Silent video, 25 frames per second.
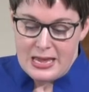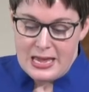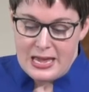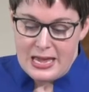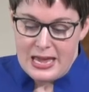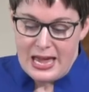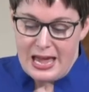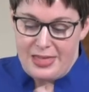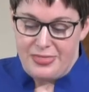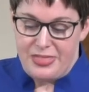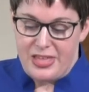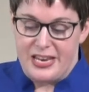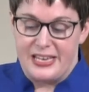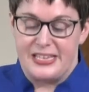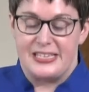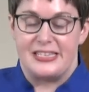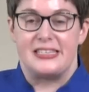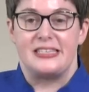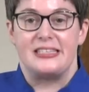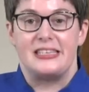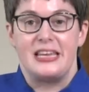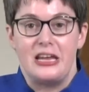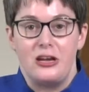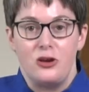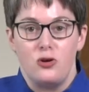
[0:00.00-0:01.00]
and that his
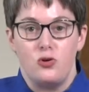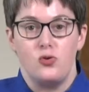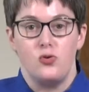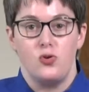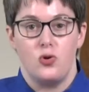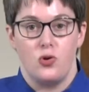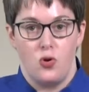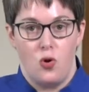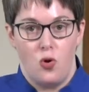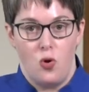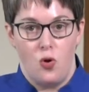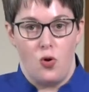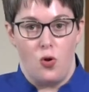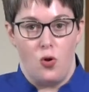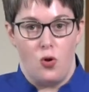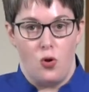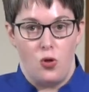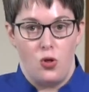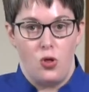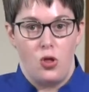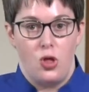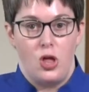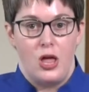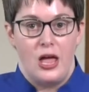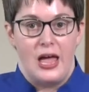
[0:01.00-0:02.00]
single
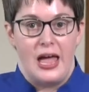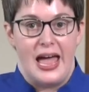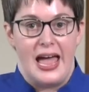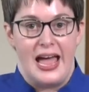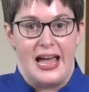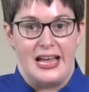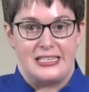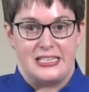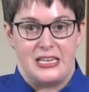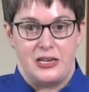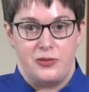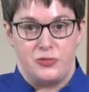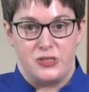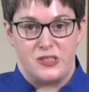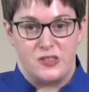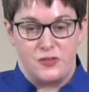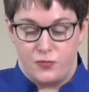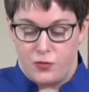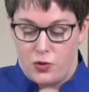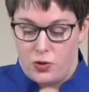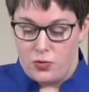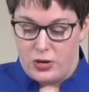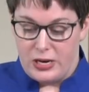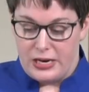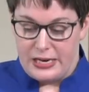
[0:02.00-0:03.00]
goal as he was
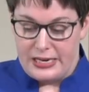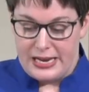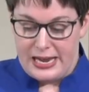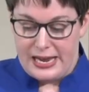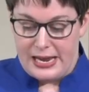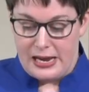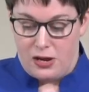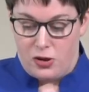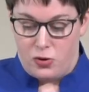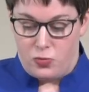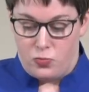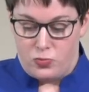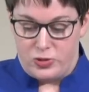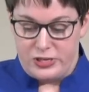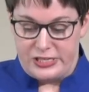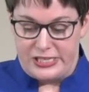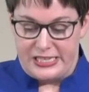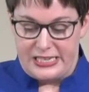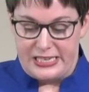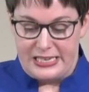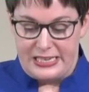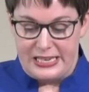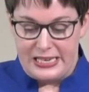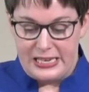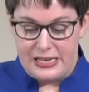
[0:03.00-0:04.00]
floating down was
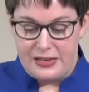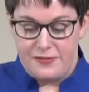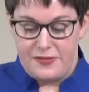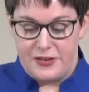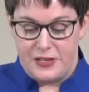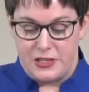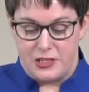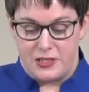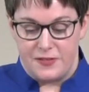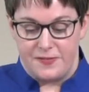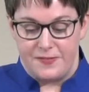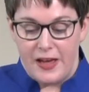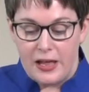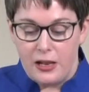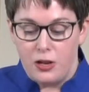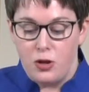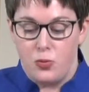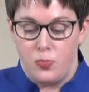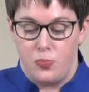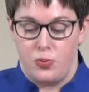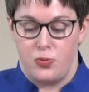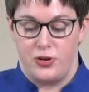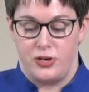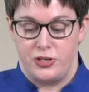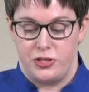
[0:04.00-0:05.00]
to give his fellow
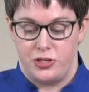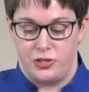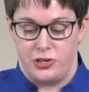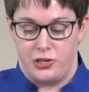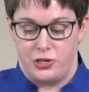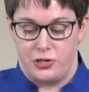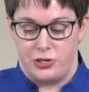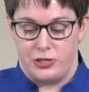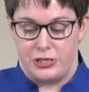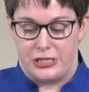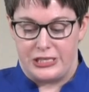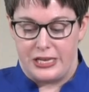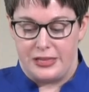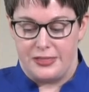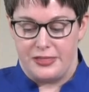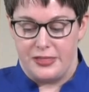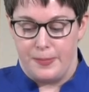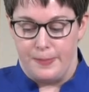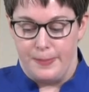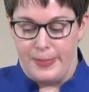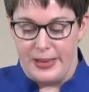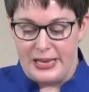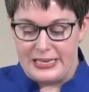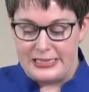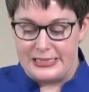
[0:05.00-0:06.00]
prisoners the
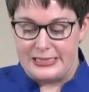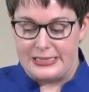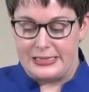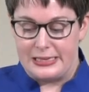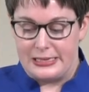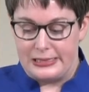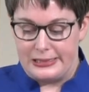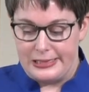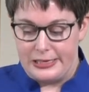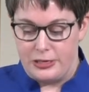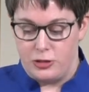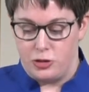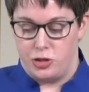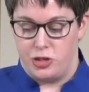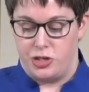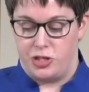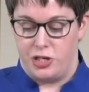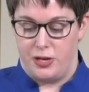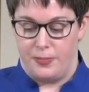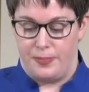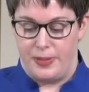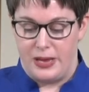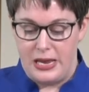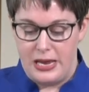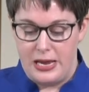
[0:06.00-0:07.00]
best
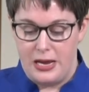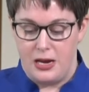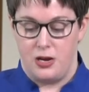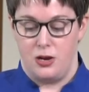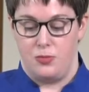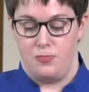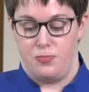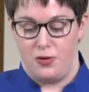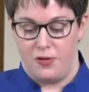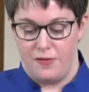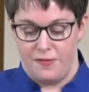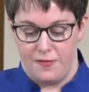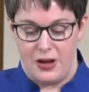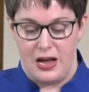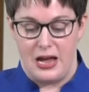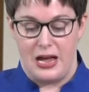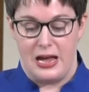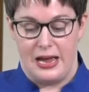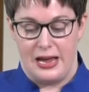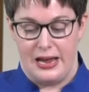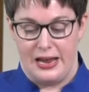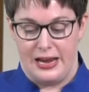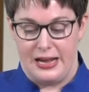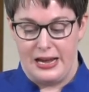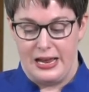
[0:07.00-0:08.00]
leadership he could
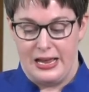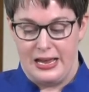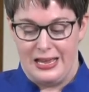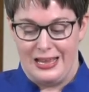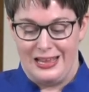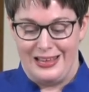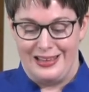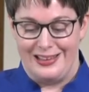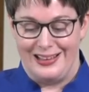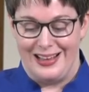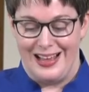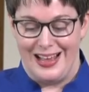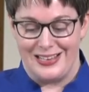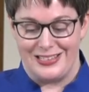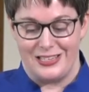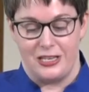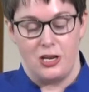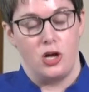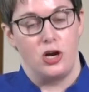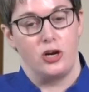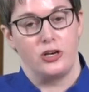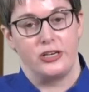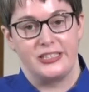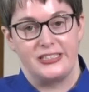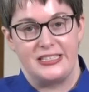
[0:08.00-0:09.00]
provide as
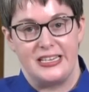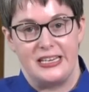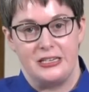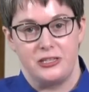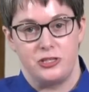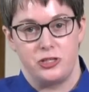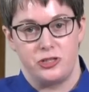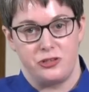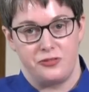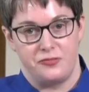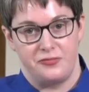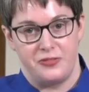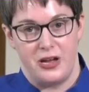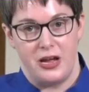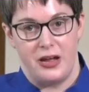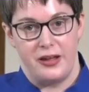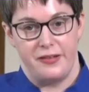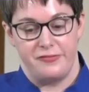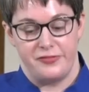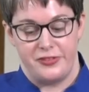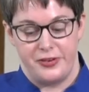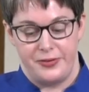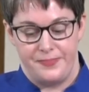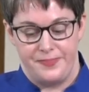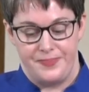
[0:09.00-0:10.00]
long as he
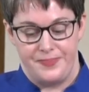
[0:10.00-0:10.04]
survived.